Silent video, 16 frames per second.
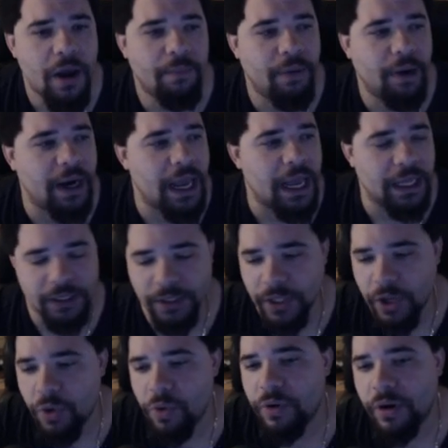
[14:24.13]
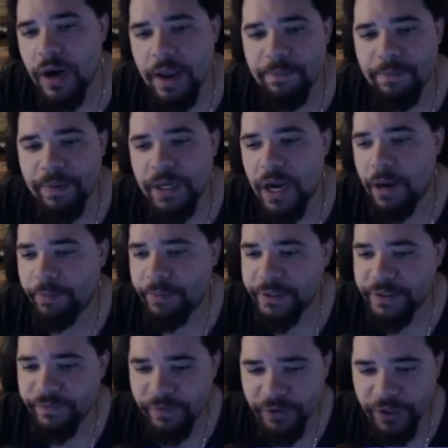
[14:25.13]
but at lower NP
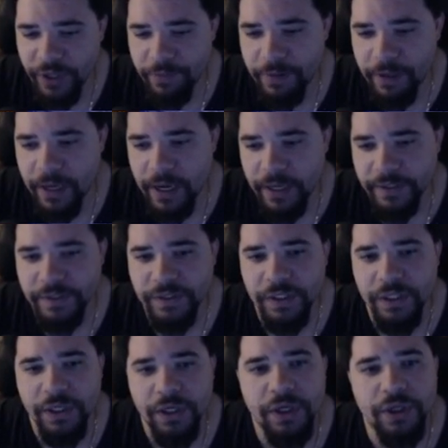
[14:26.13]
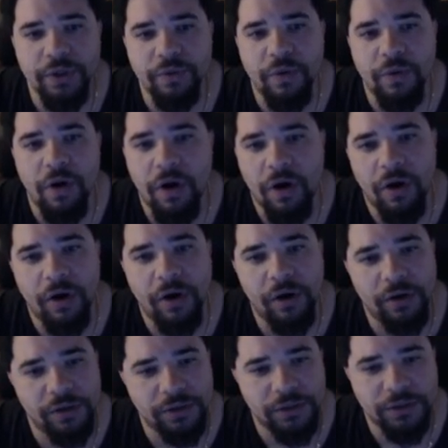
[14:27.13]
copies of your DPS, you
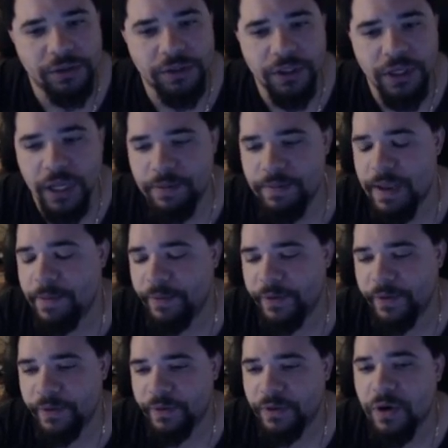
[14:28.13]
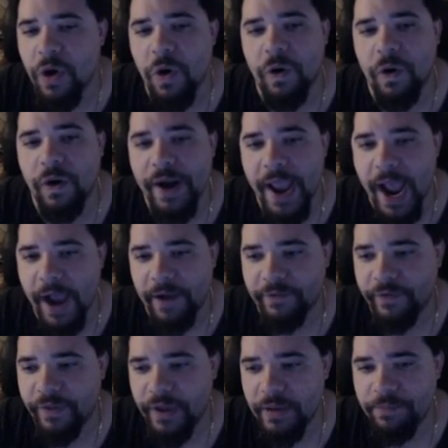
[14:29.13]
are going to be able to card
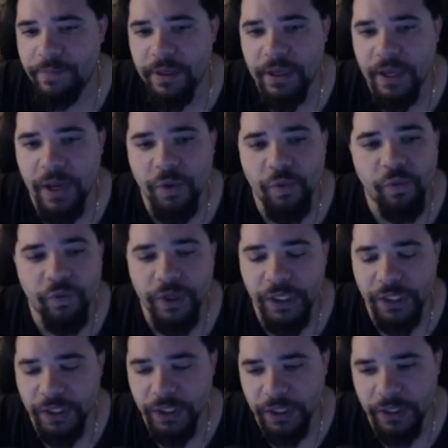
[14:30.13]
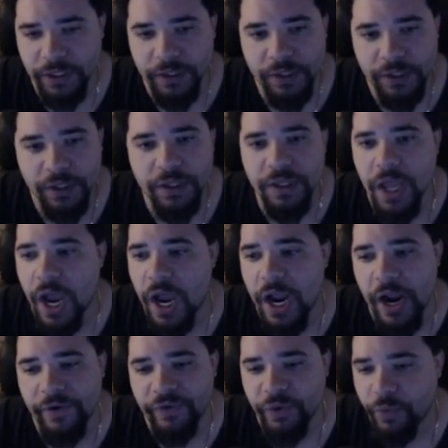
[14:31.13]
after the NP and really not
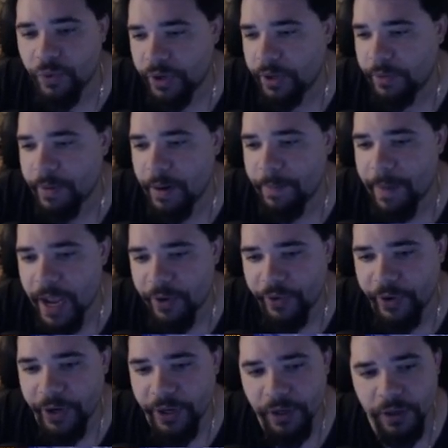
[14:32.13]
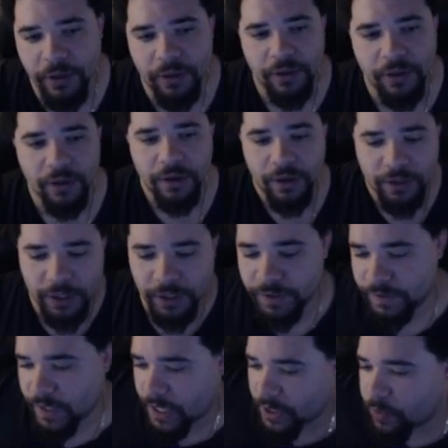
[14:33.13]
have to worry about battery
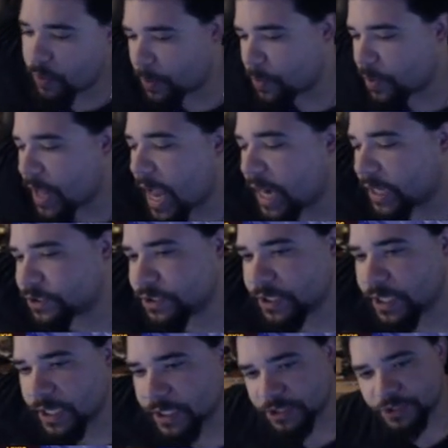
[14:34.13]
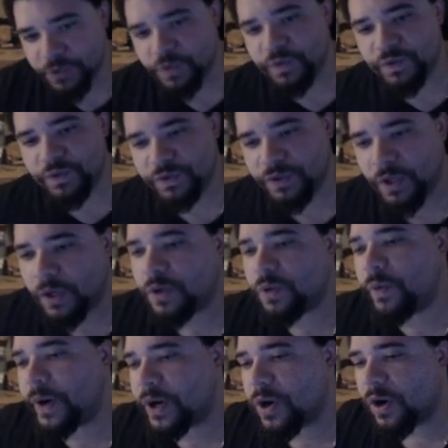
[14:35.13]
because like quick will actually get to use their
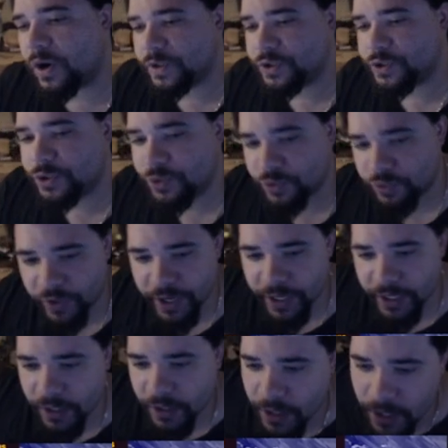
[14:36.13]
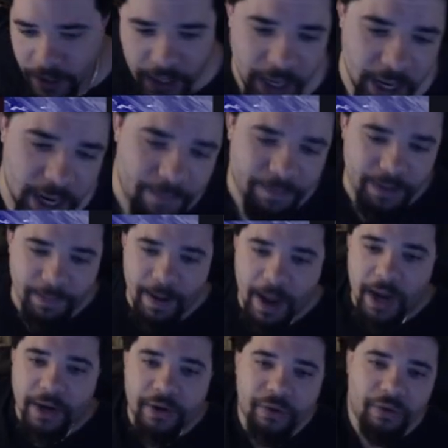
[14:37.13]
quick cards to crit and get NP
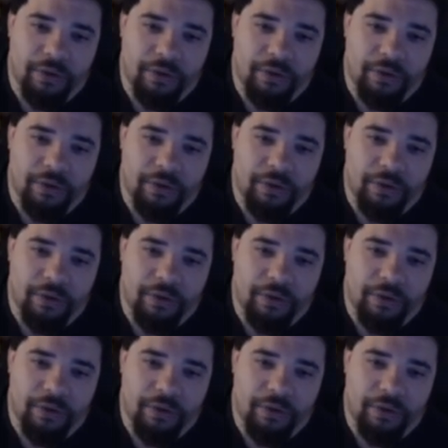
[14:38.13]
back.